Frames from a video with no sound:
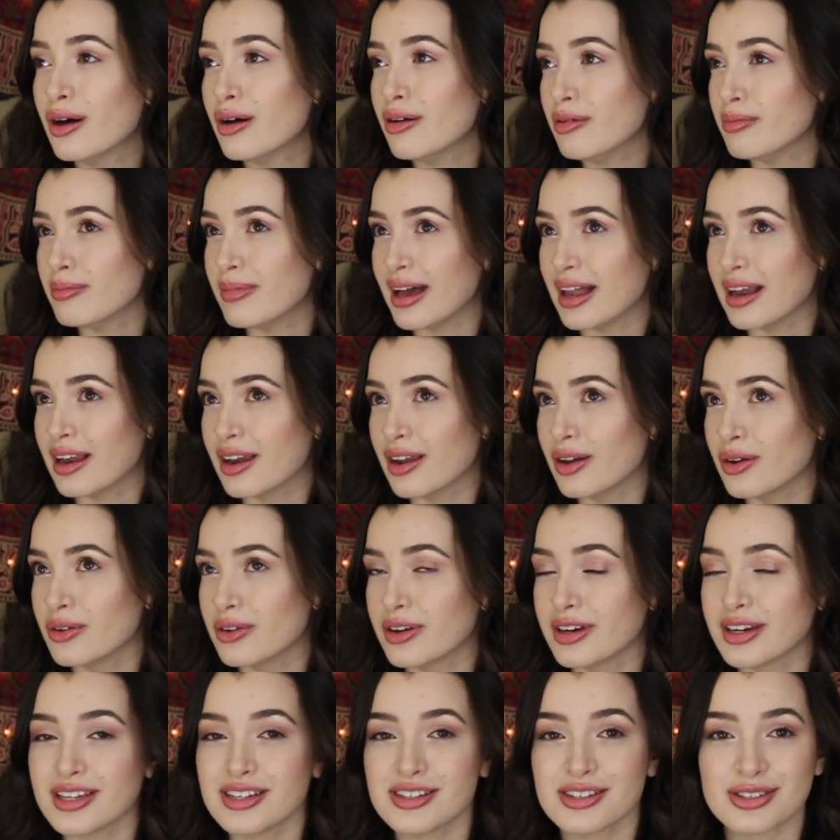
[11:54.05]
oh my
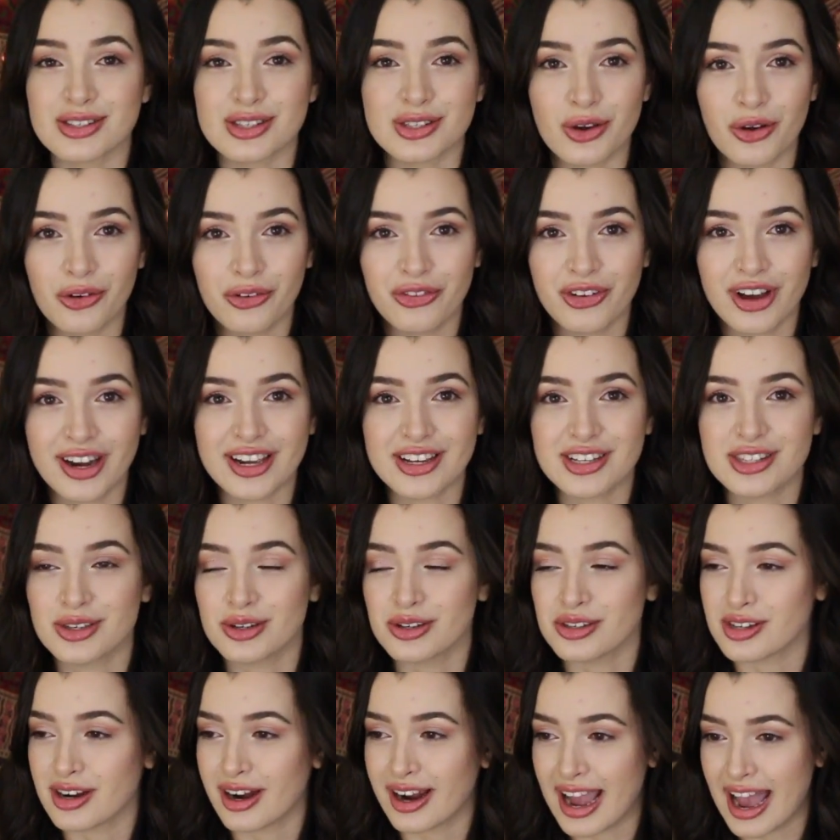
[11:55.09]
lord, he is so funny,
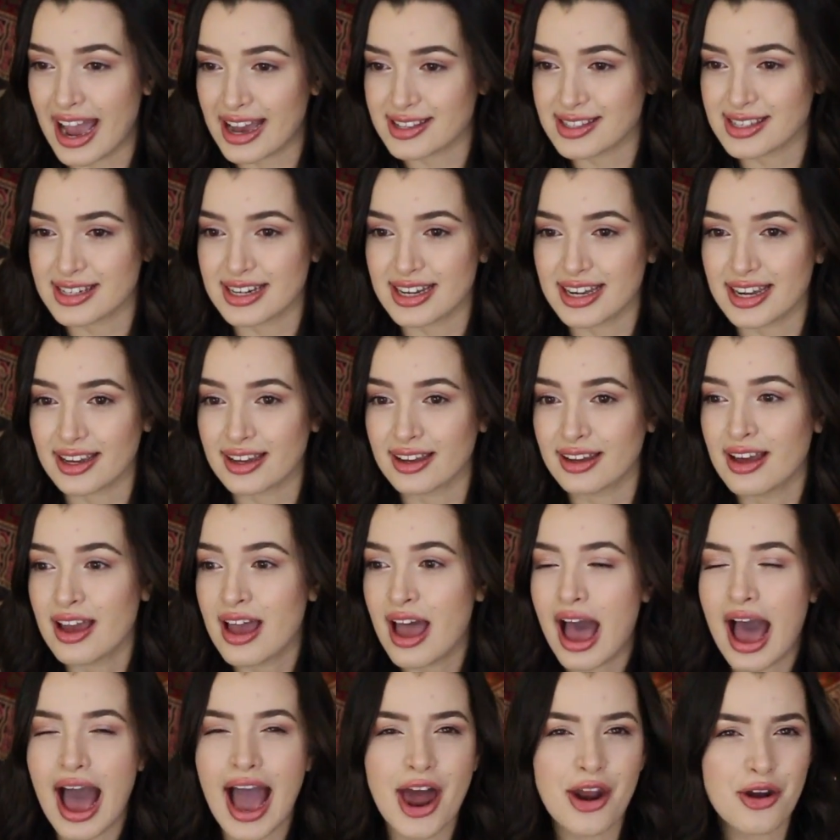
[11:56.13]
so sarcastic.
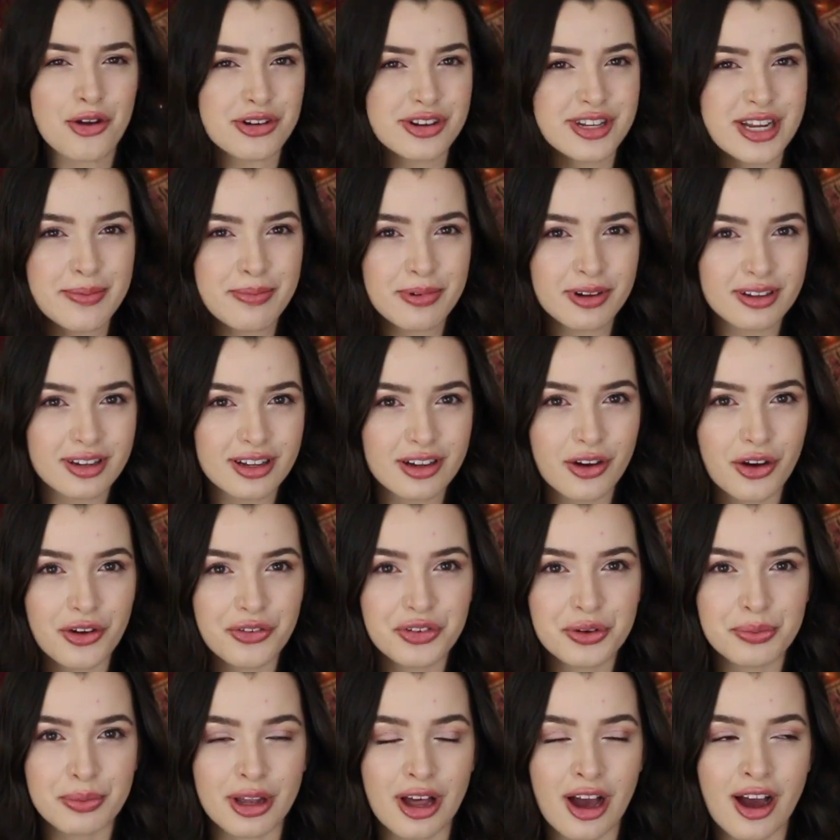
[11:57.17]
I don't typically go
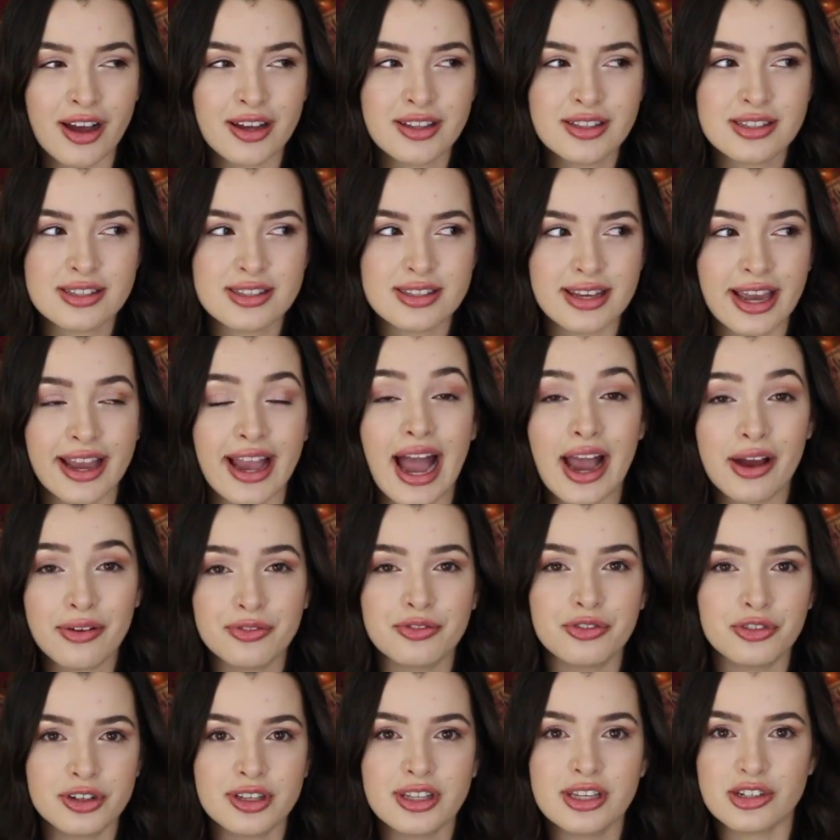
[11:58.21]
for blondes. Like, I
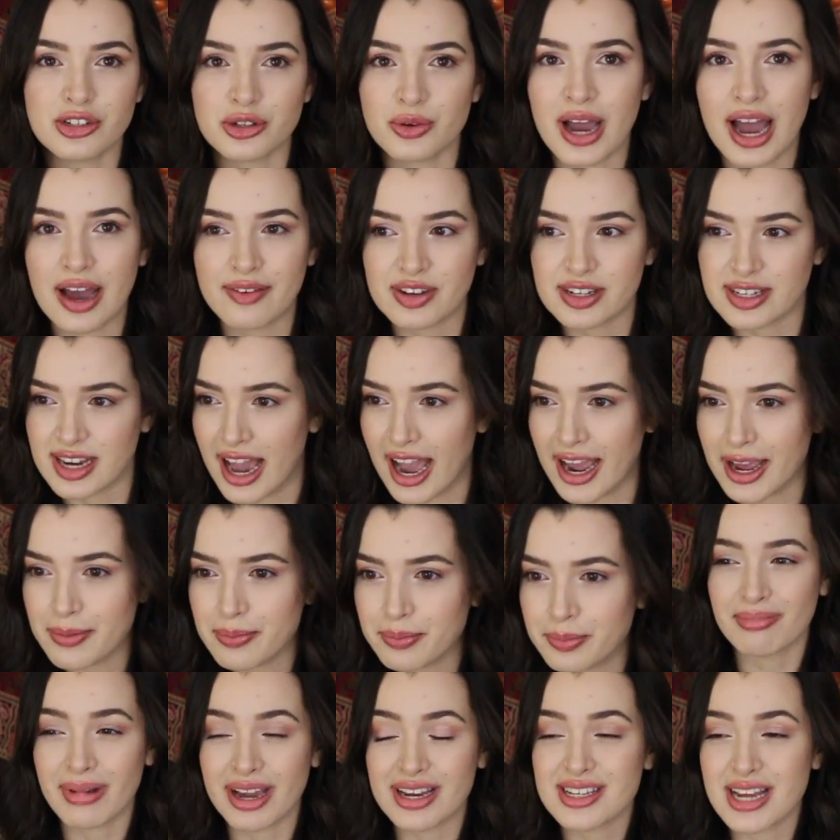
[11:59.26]
really do have a type.
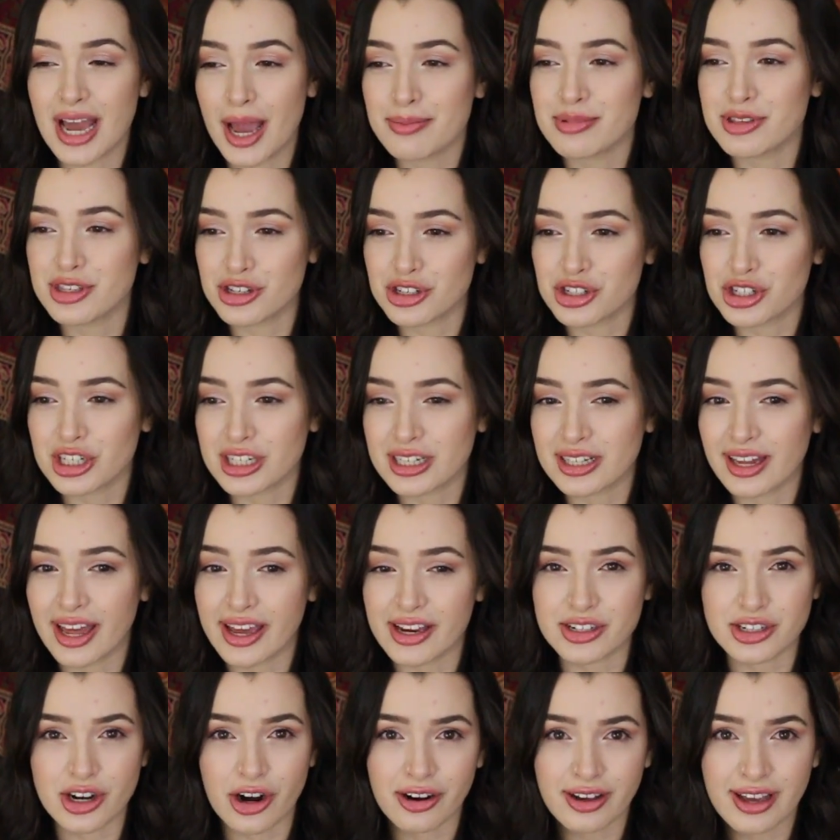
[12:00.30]
My type's usually
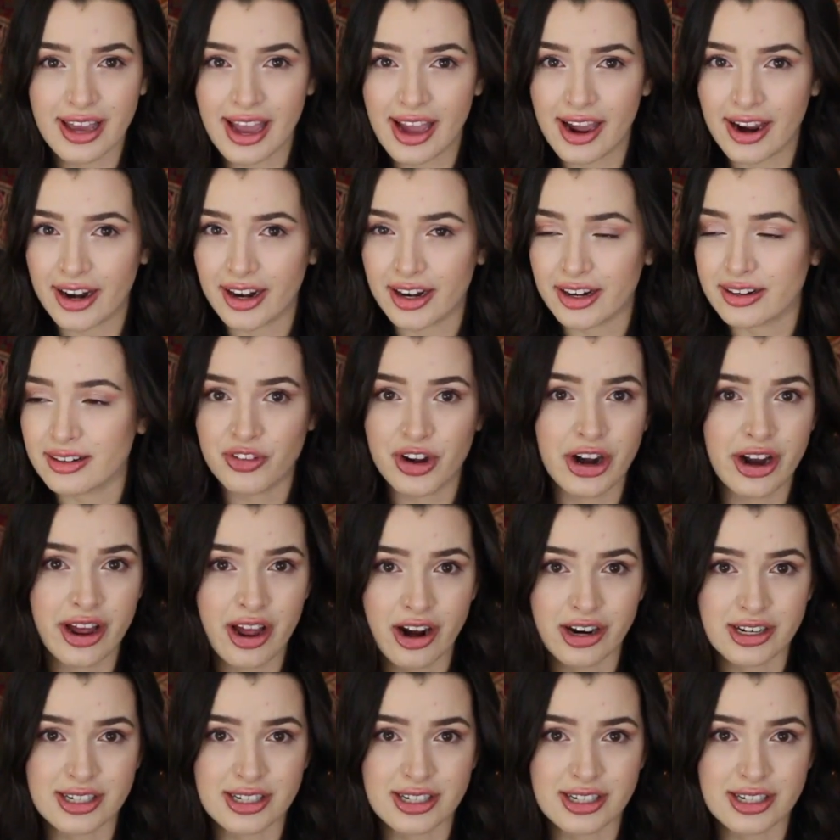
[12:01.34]
like dark haired, very